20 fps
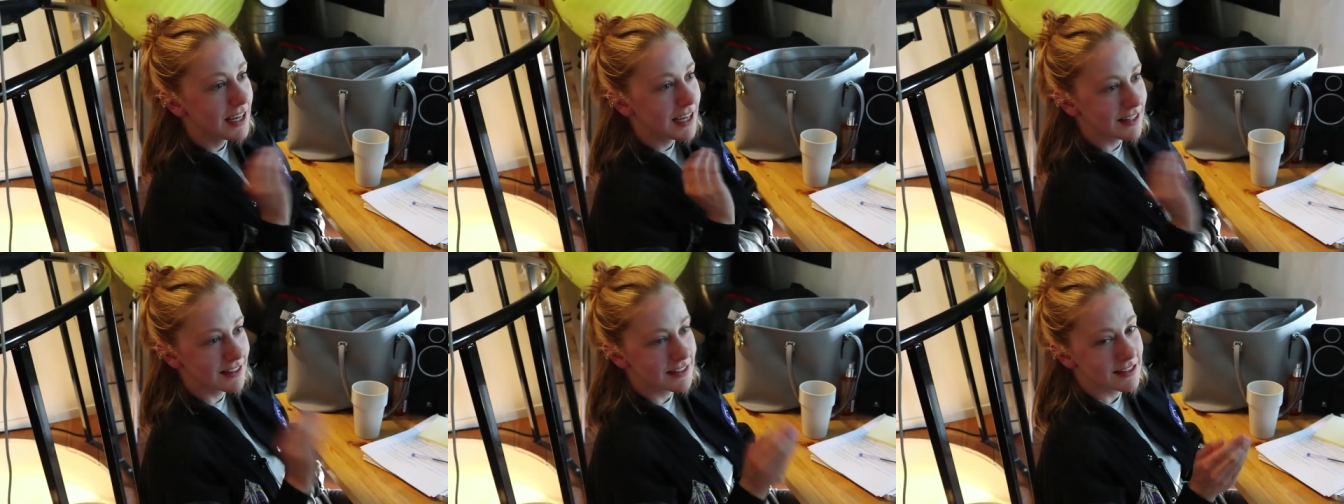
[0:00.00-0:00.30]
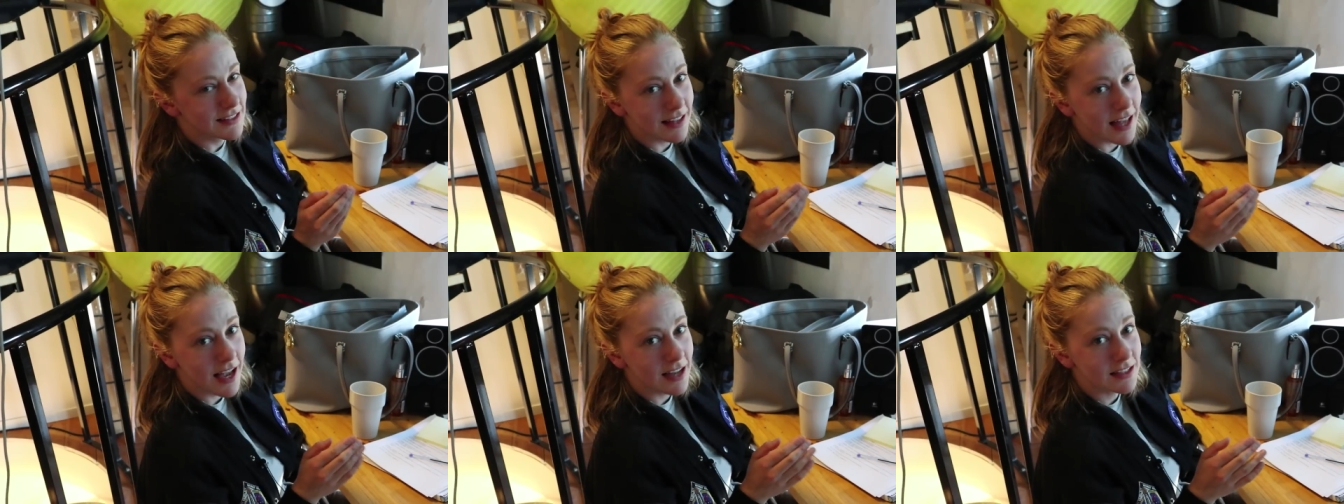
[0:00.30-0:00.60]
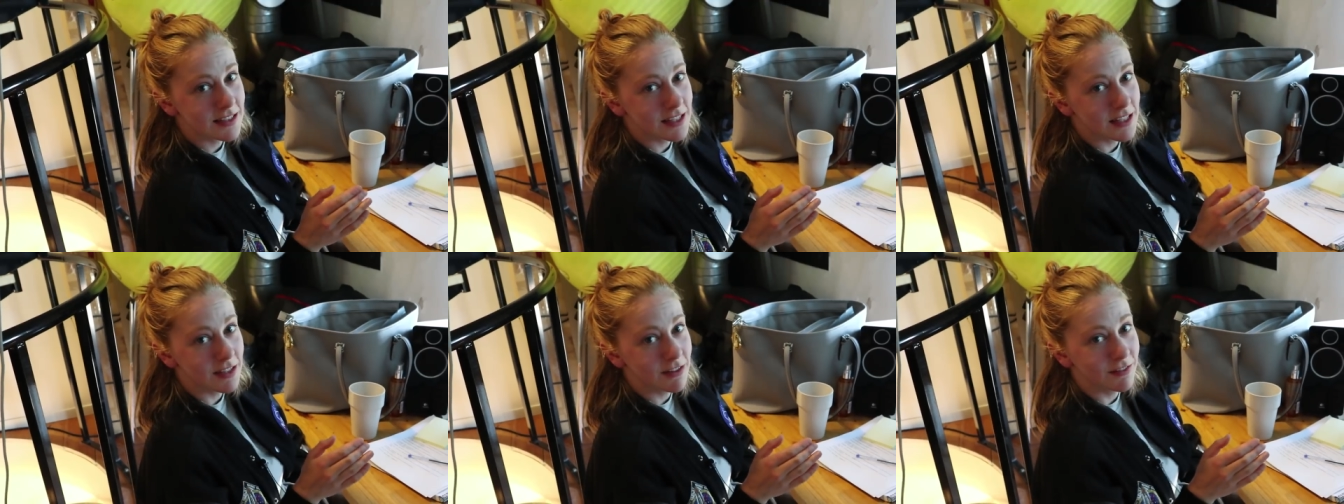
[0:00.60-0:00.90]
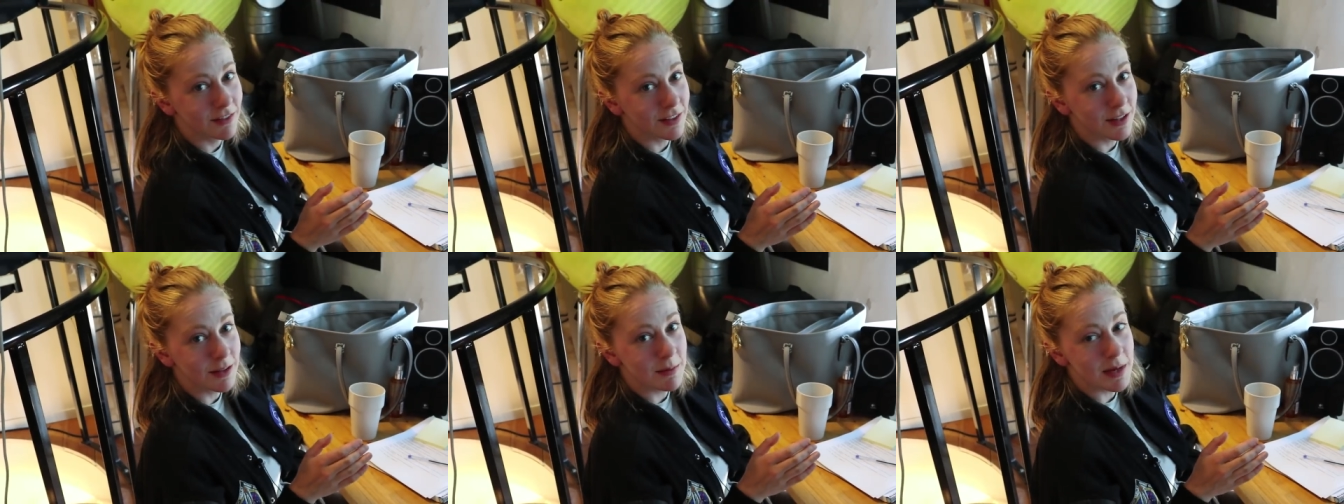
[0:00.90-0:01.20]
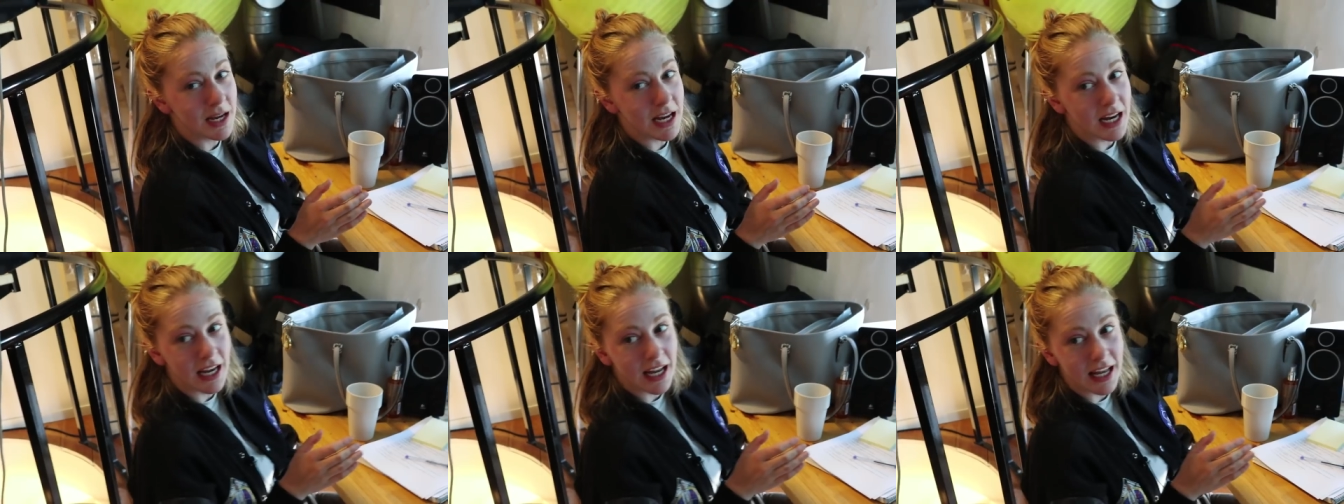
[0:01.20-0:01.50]
It's the last day of
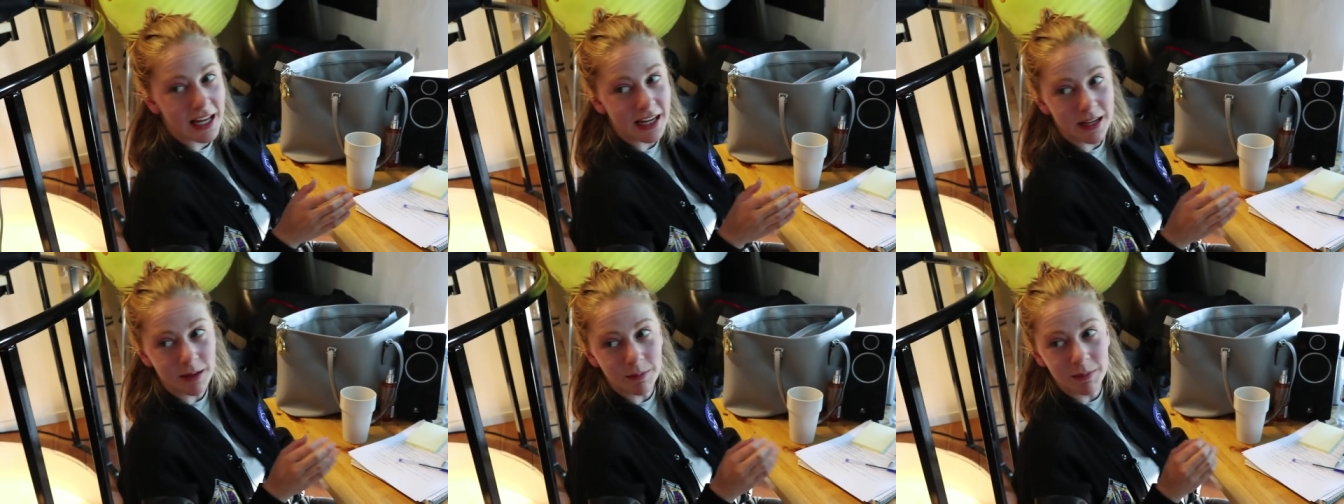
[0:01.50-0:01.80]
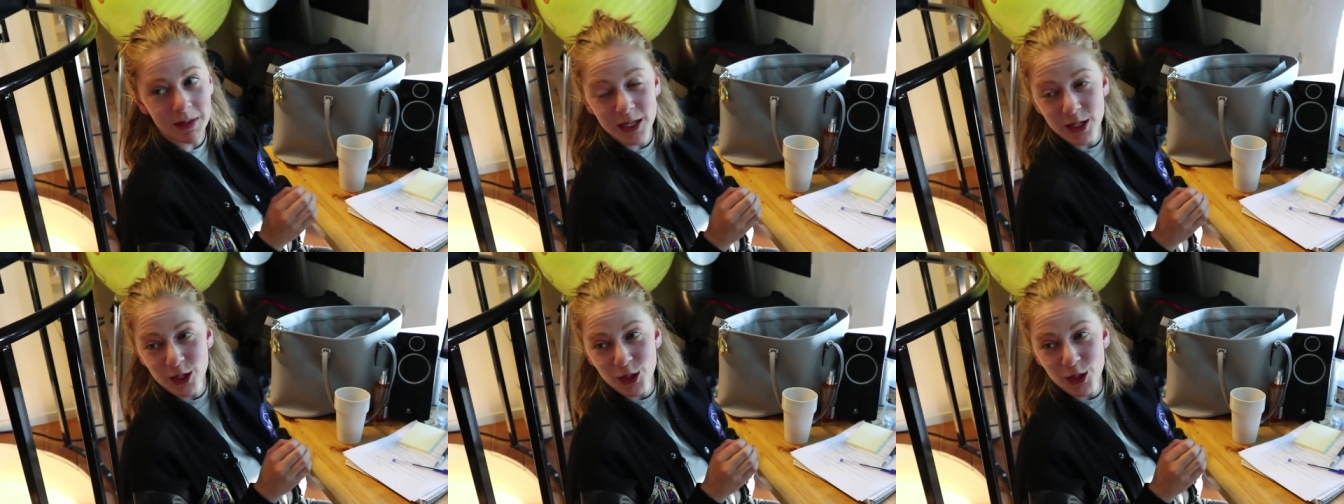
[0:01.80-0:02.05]
filming and I'm